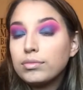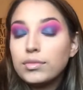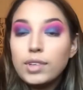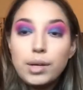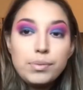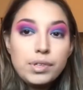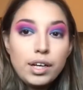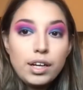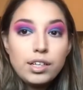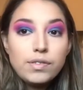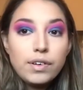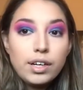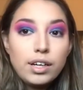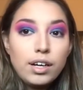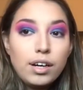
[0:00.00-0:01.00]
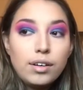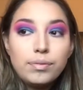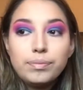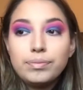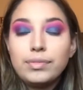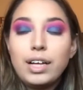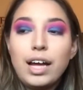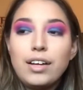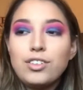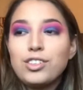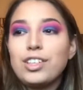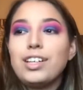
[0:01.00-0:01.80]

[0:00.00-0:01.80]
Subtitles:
I'm satisfied now. No, I'm just